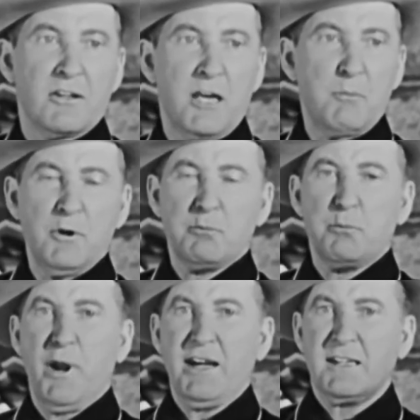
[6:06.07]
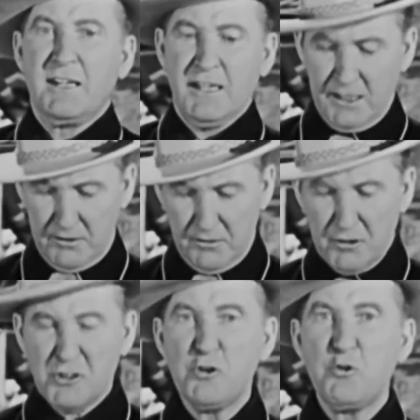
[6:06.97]
They put practically
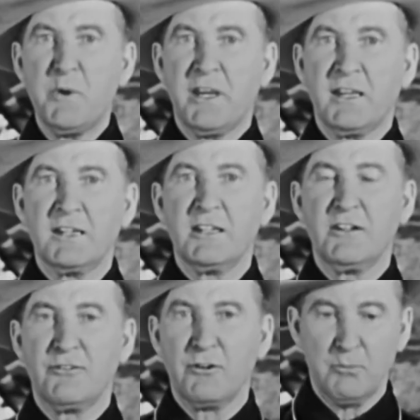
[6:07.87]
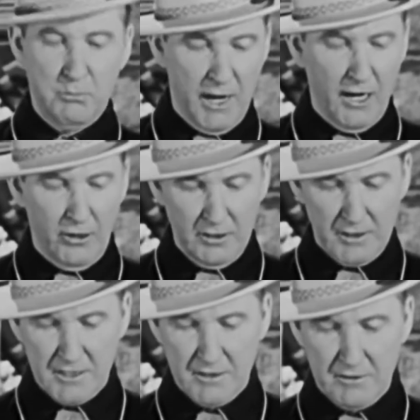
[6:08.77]
tubing in here for
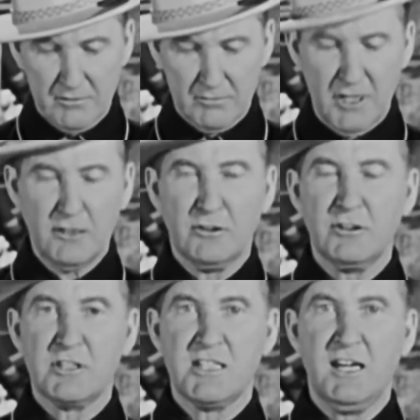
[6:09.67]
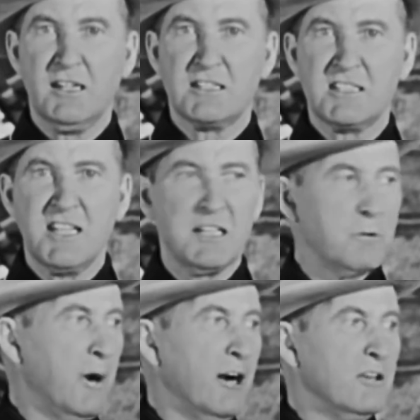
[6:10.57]
barrels, not good solid steel
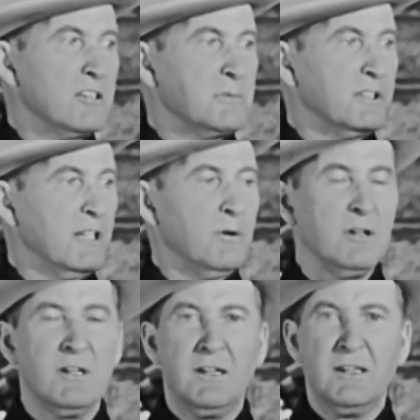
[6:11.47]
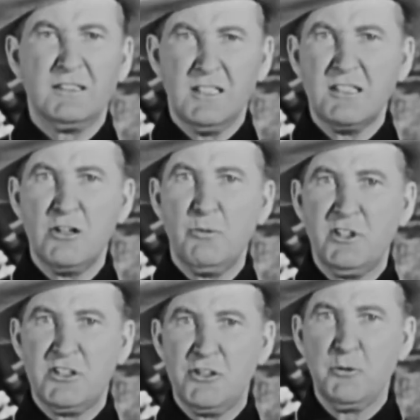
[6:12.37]
barrels, but they were just so
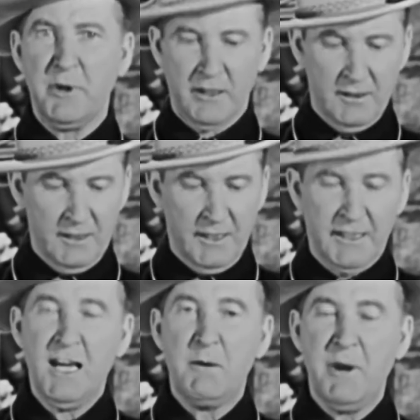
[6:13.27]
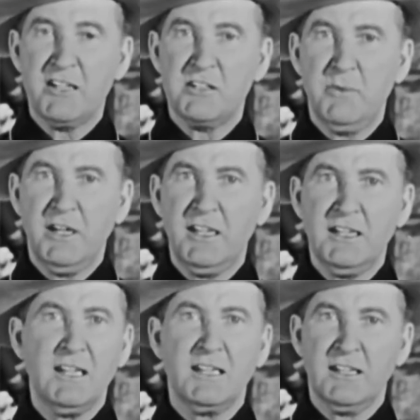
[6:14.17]
much tubing. And I imagine many
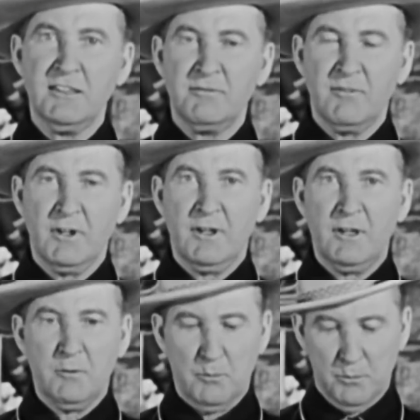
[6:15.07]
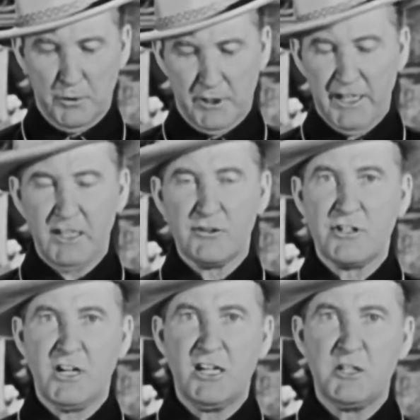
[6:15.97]
an Indian put an extra
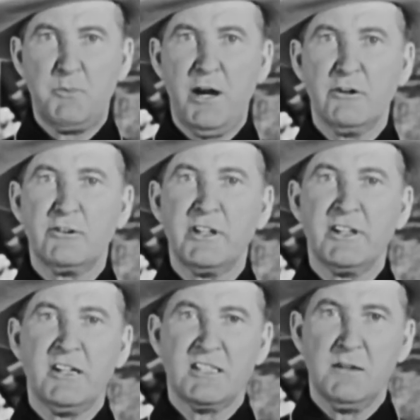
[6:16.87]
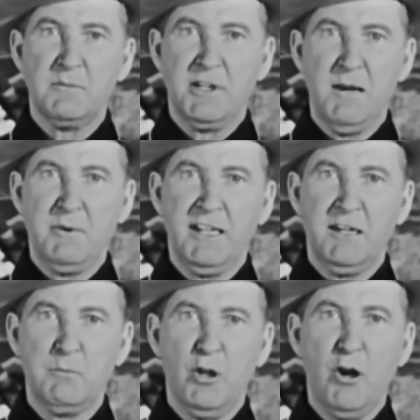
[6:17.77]
charge of powder in there sometime and had
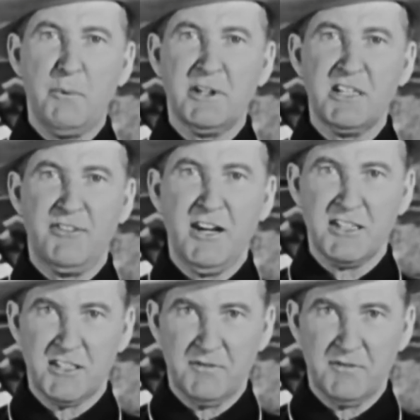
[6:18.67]
it blow up in his face.